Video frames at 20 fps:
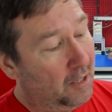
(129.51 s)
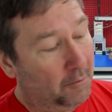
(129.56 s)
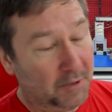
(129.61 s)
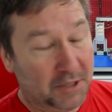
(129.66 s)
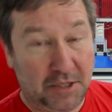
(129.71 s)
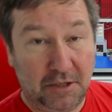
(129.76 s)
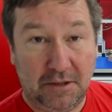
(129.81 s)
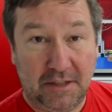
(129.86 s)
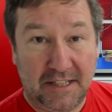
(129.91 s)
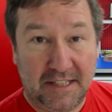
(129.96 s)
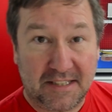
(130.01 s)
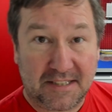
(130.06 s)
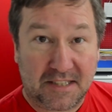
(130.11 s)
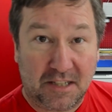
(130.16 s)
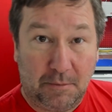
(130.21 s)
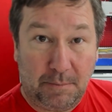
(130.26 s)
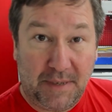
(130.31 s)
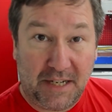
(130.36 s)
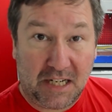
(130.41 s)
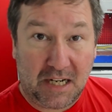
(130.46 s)
We do need to
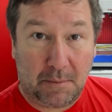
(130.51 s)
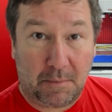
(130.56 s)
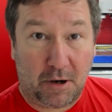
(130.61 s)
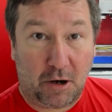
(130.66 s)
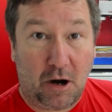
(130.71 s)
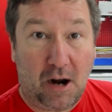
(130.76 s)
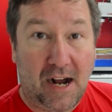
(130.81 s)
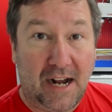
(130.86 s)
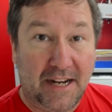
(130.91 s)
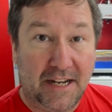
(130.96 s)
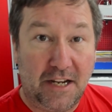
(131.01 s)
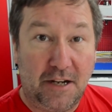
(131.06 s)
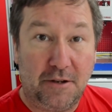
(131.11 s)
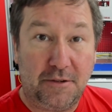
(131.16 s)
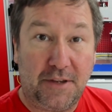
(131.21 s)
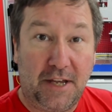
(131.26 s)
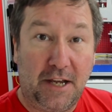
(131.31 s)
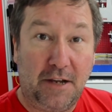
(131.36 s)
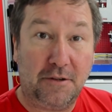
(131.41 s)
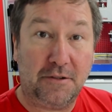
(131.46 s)
still pick up our
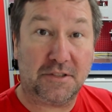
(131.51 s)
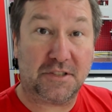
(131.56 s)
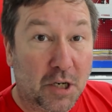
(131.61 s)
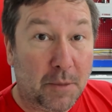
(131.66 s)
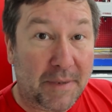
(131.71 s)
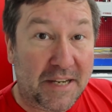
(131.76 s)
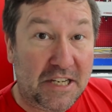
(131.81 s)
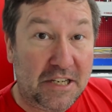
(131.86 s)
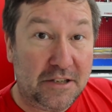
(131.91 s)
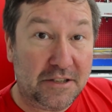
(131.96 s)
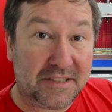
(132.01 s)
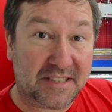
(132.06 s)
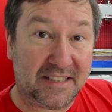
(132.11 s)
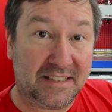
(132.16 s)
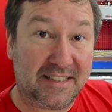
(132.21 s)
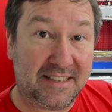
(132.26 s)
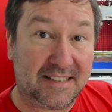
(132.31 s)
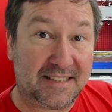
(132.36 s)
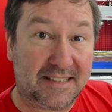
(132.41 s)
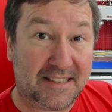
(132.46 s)
I/O though. We're going to be
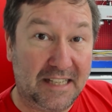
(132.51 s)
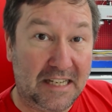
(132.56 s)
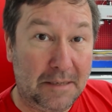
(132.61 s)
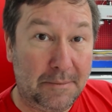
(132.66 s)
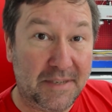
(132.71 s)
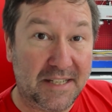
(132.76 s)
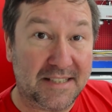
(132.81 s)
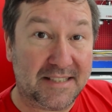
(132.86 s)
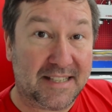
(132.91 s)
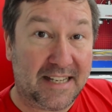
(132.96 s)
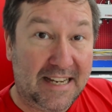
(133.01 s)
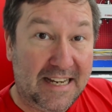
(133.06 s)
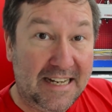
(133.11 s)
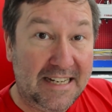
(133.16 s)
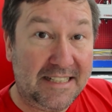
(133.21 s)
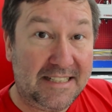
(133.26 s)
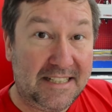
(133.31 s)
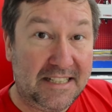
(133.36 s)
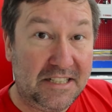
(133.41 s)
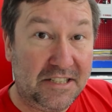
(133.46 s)
using the Siemens
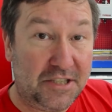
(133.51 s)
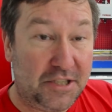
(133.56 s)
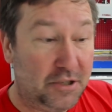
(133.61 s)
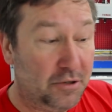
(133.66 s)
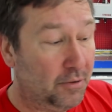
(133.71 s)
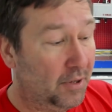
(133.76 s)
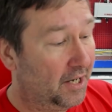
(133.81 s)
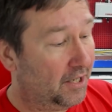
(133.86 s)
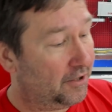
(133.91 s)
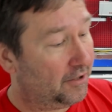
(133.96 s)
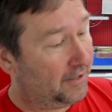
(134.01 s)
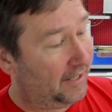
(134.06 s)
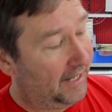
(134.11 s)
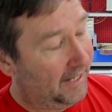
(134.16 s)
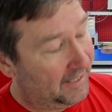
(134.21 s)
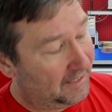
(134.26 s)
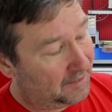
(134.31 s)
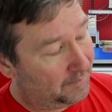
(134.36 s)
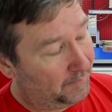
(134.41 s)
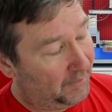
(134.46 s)

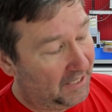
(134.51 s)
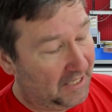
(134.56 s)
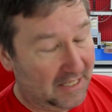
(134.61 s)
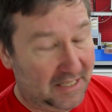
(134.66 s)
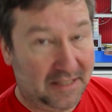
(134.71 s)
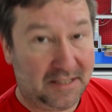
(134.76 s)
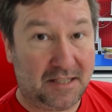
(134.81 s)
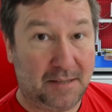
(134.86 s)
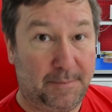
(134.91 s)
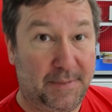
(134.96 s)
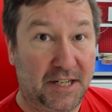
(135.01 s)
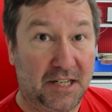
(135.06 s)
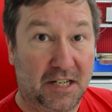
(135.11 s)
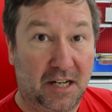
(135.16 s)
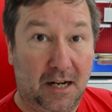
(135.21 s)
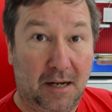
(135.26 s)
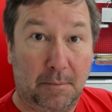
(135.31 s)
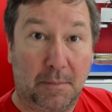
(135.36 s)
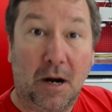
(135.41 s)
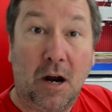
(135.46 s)
ET200SP to pick
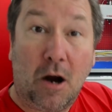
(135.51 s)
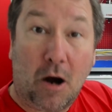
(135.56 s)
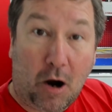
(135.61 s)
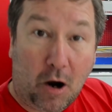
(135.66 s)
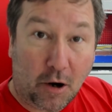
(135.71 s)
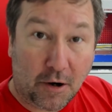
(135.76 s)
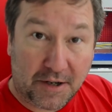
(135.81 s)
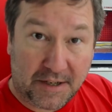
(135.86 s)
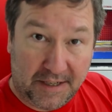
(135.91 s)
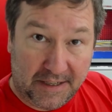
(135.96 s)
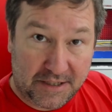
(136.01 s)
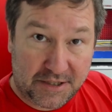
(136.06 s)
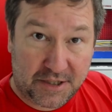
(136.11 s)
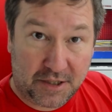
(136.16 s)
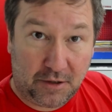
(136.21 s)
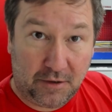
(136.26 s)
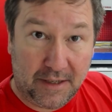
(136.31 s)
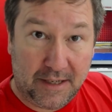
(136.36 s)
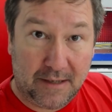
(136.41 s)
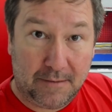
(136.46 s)
up our
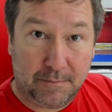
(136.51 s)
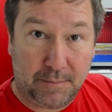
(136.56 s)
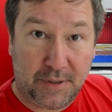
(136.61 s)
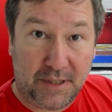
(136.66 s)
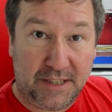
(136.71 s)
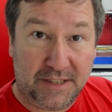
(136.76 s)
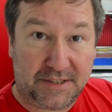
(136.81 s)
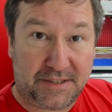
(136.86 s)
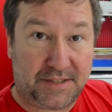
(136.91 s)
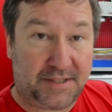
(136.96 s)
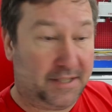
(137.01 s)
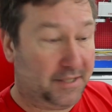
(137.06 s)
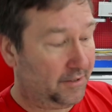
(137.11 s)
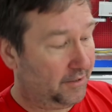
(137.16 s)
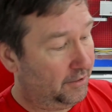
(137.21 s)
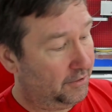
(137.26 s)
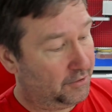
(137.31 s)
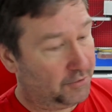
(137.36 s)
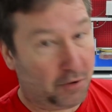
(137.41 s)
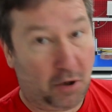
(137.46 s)
digital inputs,
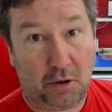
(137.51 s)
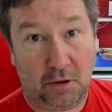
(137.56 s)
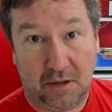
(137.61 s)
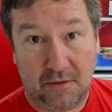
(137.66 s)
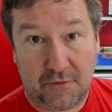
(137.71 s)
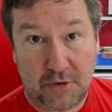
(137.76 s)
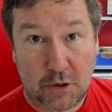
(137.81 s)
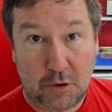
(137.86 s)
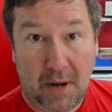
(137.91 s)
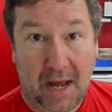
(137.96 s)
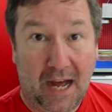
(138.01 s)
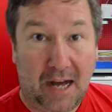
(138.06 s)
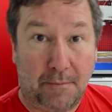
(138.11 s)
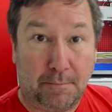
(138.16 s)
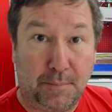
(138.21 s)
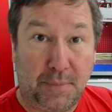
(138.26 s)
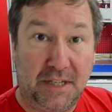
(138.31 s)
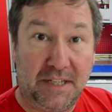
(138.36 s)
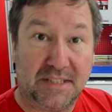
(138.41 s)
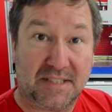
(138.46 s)
control a few
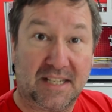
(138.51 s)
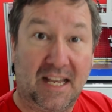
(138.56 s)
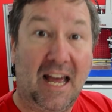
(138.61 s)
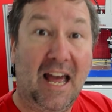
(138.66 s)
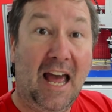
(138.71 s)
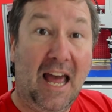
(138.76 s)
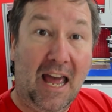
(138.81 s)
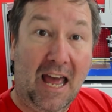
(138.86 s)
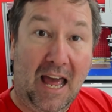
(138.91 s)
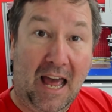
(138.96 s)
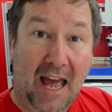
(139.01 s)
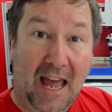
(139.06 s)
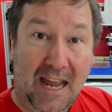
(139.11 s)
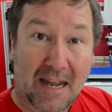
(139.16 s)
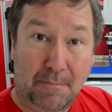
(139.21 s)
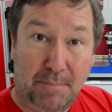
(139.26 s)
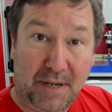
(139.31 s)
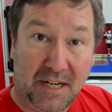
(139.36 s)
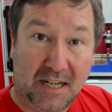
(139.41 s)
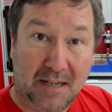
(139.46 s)
outputs,
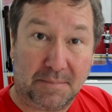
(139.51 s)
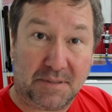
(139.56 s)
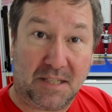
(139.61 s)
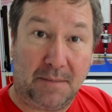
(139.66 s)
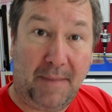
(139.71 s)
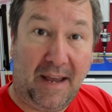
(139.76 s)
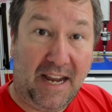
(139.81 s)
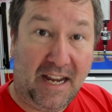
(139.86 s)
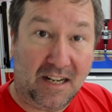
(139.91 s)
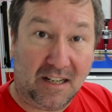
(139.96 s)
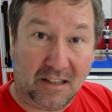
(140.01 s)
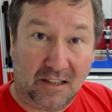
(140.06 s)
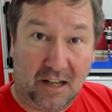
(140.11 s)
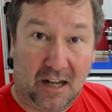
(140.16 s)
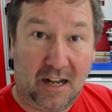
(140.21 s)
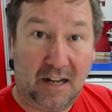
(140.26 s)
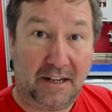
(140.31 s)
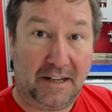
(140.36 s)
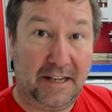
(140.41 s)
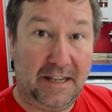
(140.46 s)
and pick up some
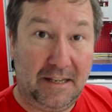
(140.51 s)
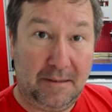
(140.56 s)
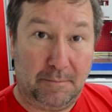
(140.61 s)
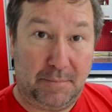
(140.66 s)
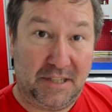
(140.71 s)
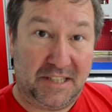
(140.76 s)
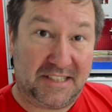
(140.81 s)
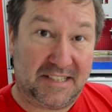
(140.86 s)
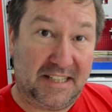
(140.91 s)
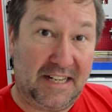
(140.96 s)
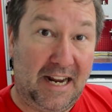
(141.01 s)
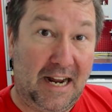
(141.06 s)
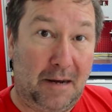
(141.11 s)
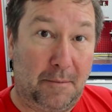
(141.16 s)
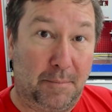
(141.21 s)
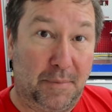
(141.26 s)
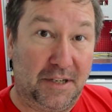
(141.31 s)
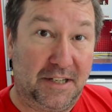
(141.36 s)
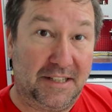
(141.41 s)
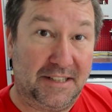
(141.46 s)
analog inputs and
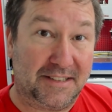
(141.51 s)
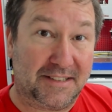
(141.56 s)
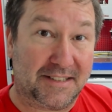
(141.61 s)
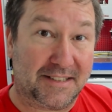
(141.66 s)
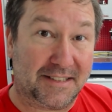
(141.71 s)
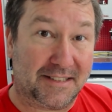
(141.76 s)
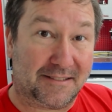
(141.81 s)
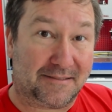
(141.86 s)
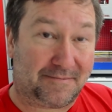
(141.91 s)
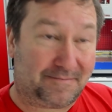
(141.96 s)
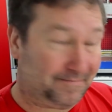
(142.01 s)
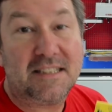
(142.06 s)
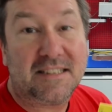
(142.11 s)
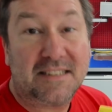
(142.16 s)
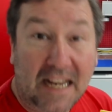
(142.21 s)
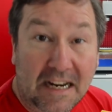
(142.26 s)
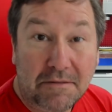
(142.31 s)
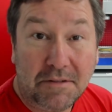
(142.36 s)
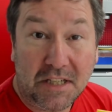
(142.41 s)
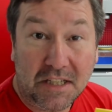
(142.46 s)
outputs.
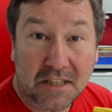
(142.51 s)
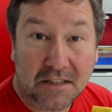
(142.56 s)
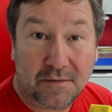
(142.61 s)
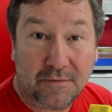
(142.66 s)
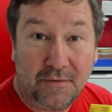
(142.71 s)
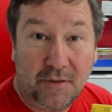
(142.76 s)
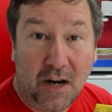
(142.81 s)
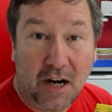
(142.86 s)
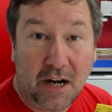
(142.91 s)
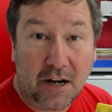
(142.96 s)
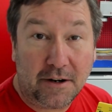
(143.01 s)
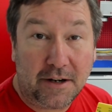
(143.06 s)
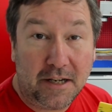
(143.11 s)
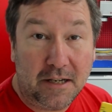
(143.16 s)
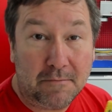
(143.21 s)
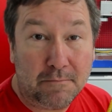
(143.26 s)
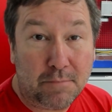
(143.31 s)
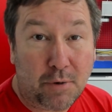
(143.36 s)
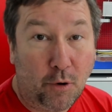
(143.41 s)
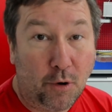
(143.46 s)
Safety is very
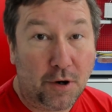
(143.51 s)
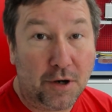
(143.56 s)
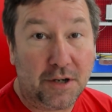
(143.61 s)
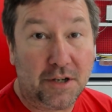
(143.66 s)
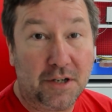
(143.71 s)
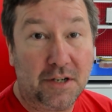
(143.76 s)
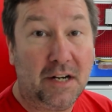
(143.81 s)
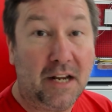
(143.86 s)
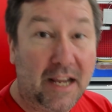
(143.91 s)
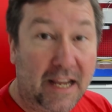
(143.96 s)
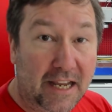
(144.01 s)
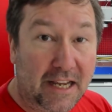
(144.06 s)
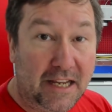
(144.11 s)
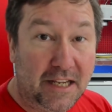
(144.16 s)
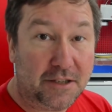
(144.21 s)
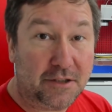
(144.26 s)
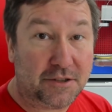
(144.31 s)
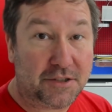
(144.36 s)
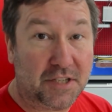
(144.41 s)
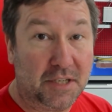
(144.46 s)
important
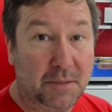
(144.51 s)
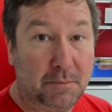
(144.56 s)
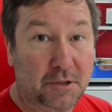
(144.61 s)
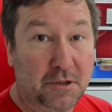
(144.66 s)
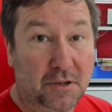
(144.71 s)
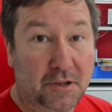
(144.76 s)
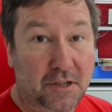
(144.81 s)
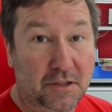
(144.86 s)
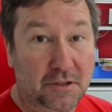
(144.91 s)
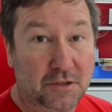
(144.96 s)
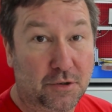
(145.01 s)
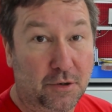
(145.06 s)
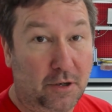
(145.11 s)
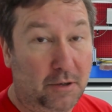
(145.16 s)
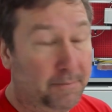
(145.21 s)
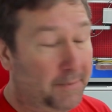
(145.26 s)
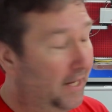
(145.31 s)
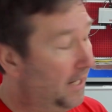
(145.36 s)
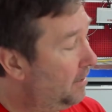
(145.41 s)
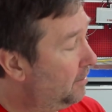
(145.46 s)
in your typical
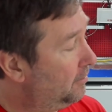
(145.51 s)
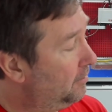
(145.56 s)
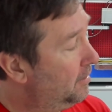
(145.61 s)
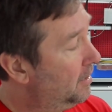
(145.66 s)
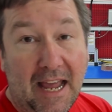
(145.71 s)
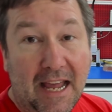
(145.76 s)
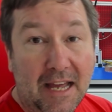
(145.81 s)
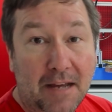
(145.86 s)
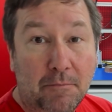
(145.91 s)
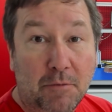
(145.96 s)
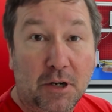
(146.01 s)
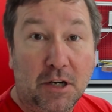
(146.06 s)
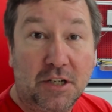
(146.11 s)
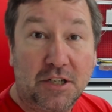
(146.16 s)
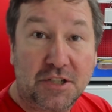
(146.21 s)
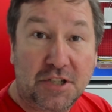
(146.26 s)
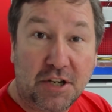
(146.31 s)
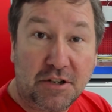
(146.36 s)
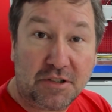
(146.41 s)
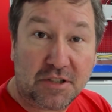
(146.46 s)
control panel, and we're
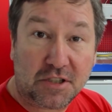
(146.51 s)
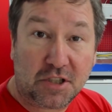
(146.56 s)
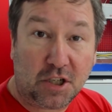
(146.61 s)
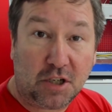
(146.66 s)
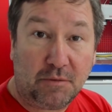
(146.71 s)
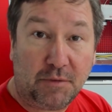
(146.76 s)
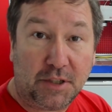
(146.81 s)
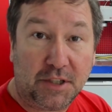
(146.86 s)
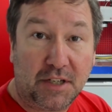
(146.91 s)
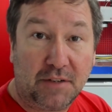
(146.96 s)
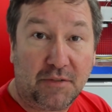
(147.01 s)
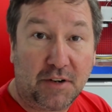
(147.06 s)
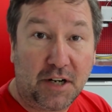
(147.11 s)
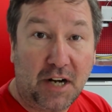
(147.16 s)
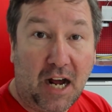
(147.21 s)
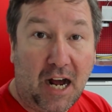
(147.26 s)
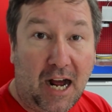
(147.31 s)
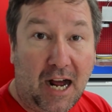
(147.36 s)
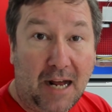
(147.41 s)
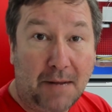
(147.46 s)
going to show several
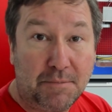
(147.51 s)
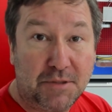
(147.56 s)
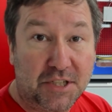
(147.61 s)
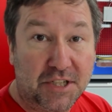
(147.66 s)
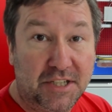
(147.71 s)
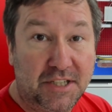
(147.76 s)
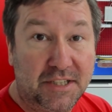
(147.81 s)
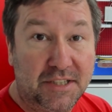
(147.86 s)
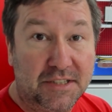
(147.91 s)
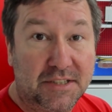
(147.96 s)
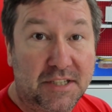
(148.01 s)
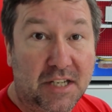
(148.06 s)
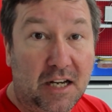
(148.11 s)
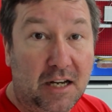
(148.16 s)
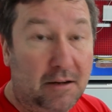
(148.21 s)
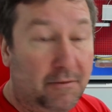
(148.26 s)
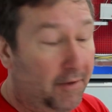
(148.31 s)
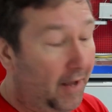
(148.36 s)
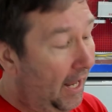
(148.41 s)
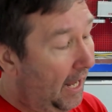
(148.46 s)
different options
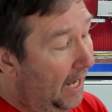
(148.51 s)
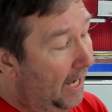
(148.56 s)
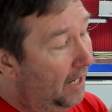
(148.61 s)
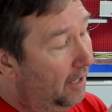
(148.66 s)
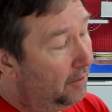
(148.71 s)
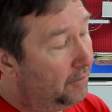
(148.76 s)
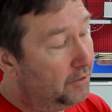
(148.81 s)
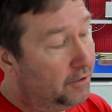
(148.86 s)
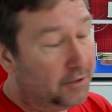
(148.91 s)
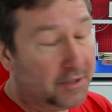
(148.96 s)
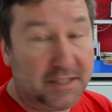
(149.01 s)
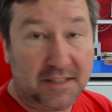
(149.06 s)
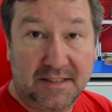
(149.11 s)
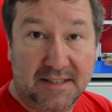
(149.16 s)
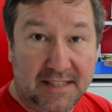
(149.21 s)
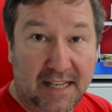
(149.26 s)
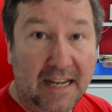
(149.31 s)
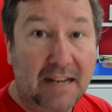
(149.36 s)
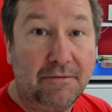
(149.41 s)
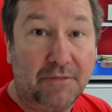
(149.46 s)
of how you can
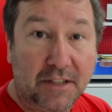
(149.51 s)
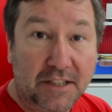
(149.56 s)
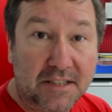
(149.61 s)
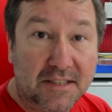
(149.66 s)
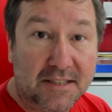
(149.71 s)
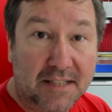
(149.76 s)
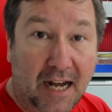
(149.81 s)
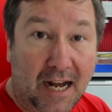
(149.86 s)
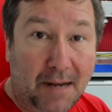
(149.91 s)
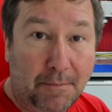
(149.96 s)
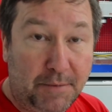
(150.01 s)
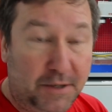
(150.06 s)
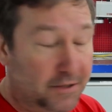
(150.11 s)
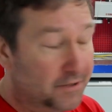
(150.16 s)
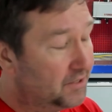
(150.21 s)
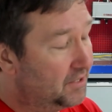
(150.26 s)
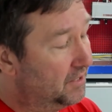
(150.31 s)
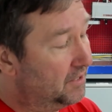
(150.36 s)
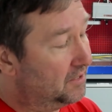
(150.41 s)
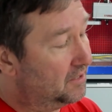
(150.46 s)
safely stop your
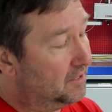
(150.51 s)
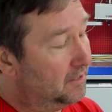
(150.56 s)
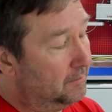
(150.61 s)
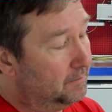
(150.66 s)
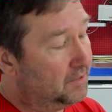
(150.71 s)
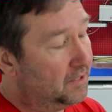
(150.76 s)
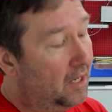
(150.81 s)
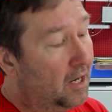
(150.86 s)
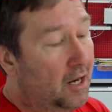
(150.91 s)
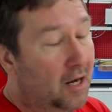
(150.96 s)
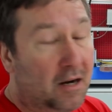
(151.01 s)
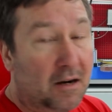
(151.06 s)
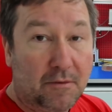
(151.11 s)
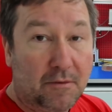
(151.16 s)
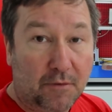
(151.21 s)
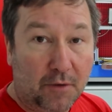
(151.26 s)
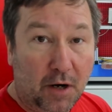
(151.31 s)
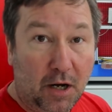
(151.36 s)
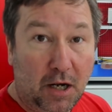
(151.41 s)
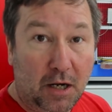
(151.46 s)
systems,
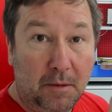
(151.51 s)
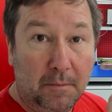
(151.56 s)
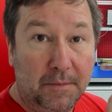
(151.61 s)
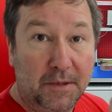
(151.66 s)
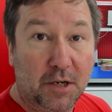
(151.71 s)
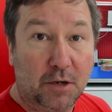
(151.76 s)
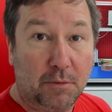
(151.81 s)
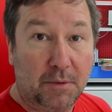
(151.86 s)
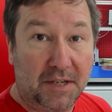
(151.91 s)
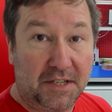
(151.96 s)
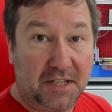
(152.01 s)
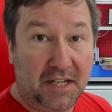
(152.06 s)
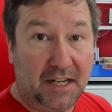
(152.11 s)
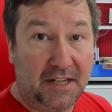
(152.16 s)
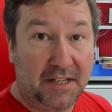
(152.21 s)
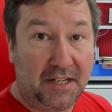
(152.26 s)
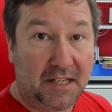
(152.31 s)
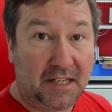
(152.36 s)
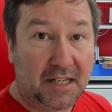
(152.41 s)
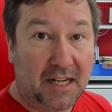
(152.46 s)
from your
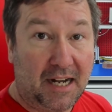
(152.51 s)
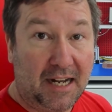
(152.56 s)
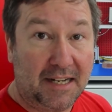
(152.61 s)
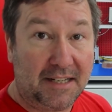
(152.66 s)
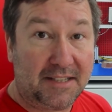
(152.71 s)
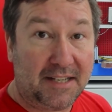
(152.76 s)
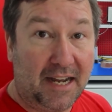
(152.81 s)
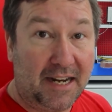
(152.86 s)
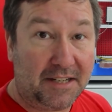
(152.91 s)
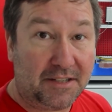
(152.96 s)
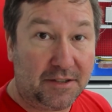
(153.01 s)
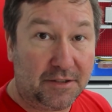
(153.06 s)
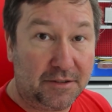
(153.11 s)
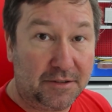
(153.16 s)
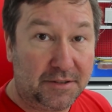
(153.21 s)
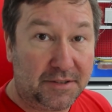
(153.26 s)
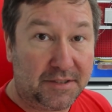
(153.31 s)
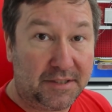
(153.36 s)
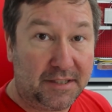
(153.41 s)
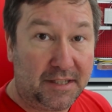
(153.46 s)
redundant
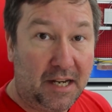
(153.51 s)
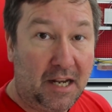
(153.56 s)
contactors